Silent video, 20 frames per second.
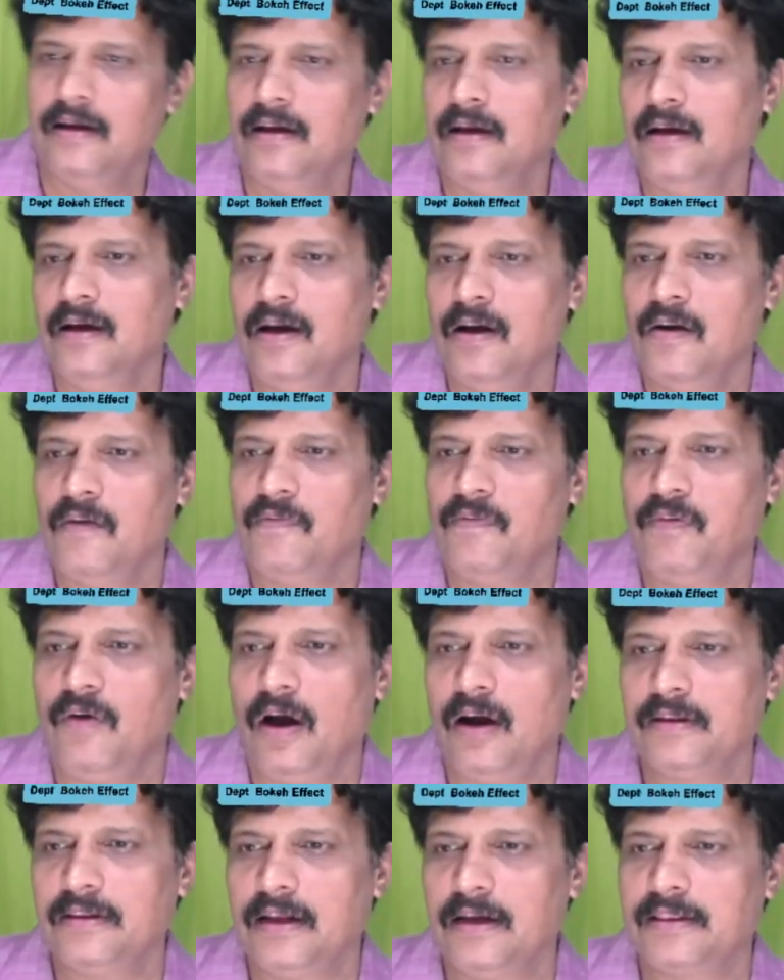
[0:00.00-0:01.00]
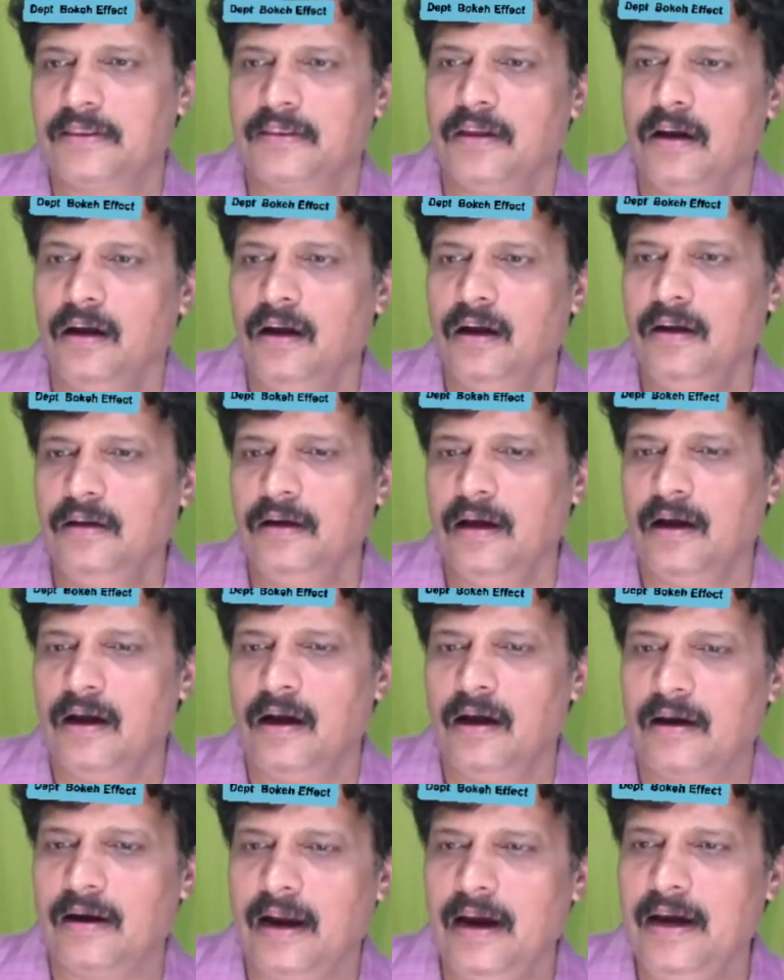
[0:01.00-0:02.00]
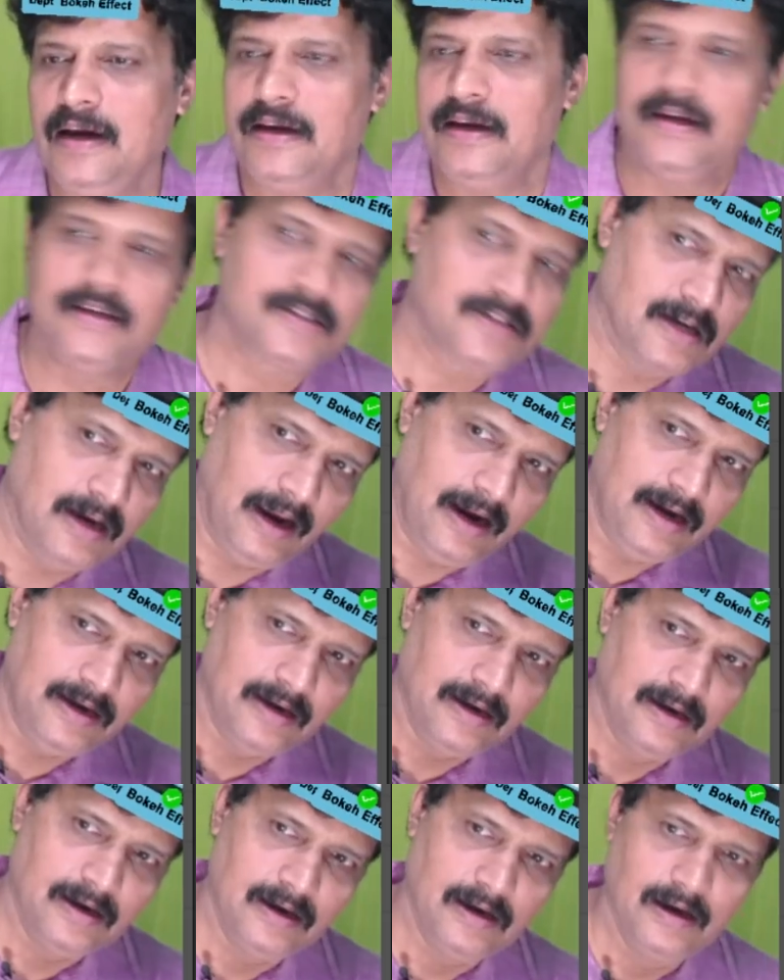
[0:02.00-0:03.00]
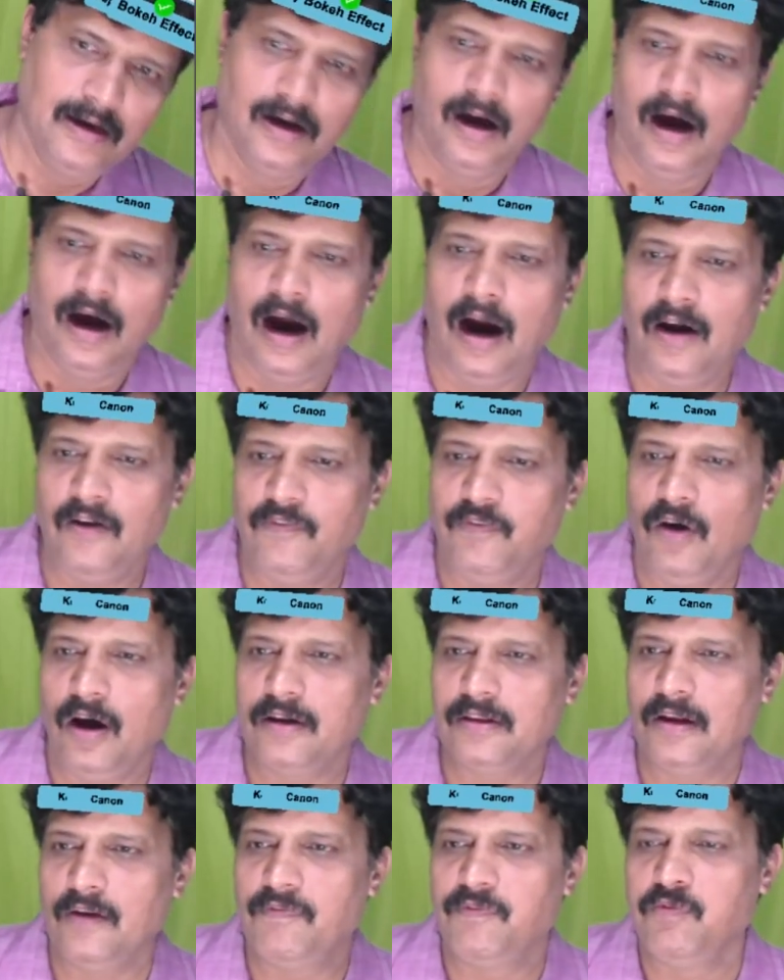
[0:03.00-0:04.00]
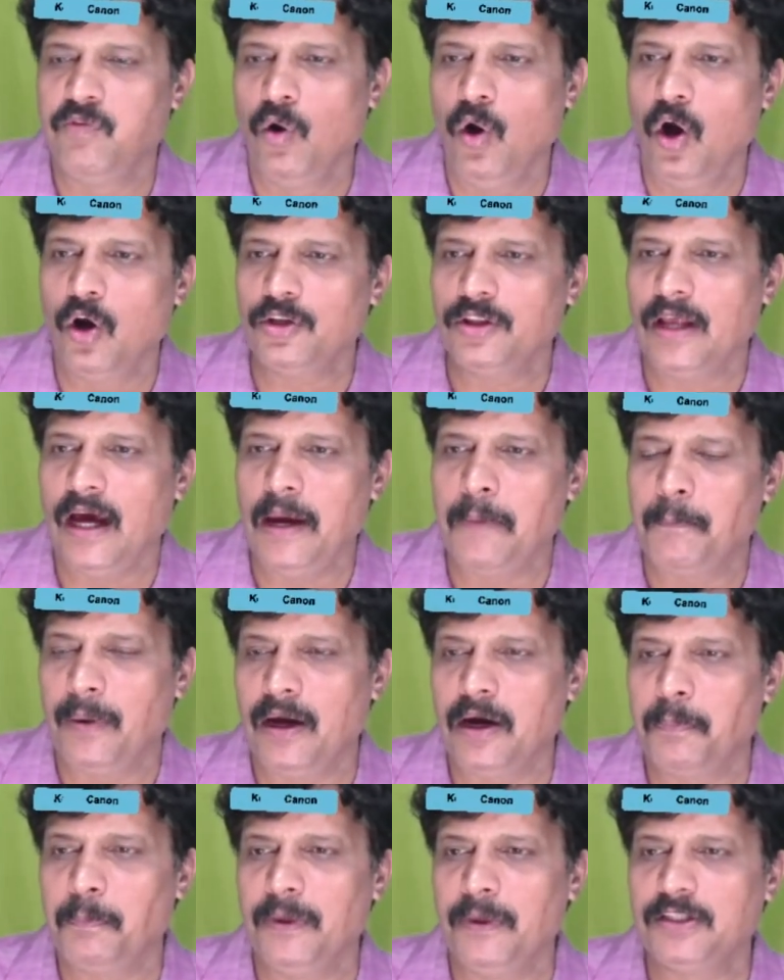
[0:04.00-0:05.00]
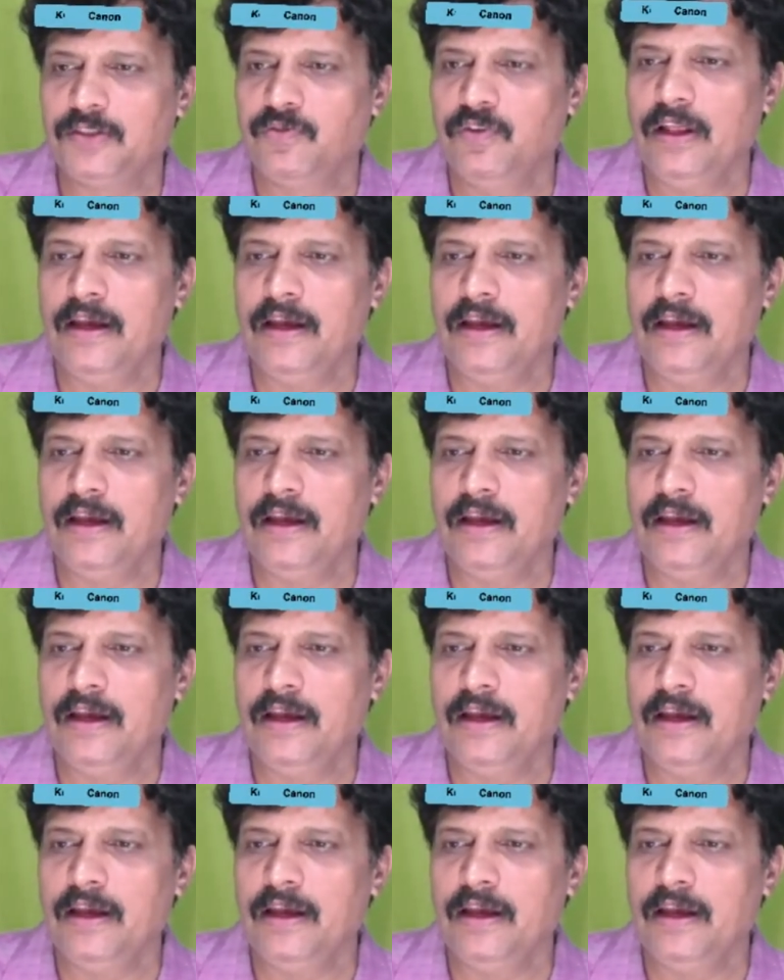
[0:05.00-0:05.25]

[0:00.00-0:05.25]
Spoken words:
For the third, right is right. And for the fourth, I purposefully give